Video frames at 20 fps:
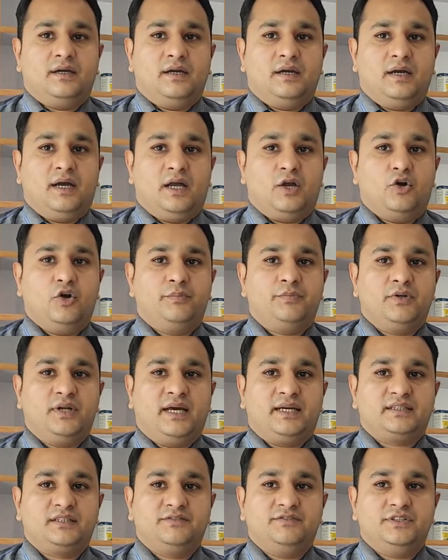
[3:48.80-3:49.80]
I hope you
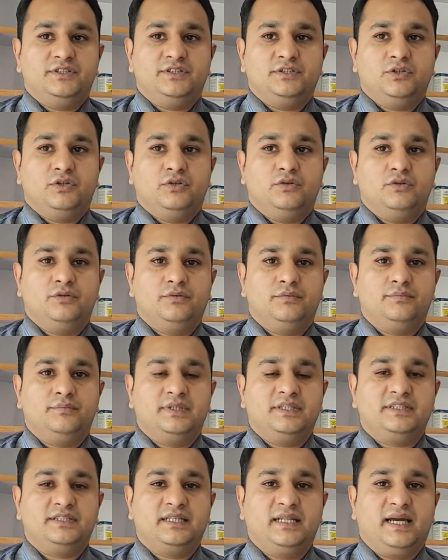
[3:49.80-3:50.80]
like the video
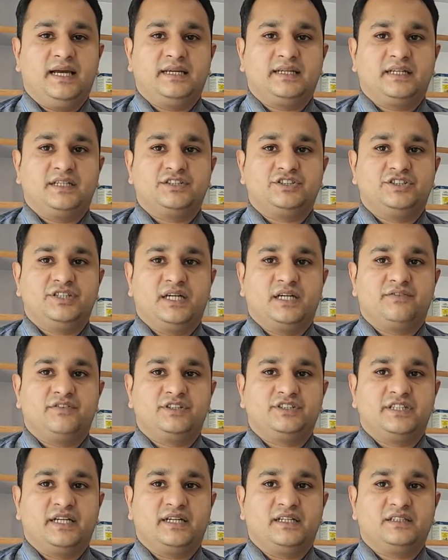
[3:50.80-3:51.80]
please like and share our
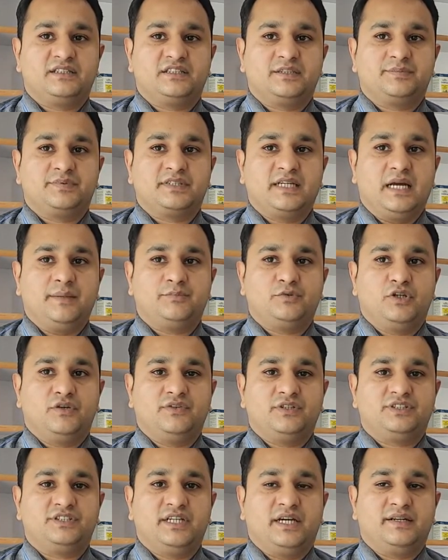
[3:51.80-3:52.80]
channel subscribe to
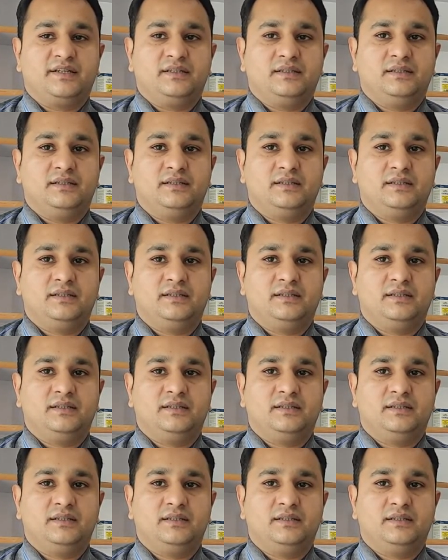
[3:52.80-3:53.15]
our channel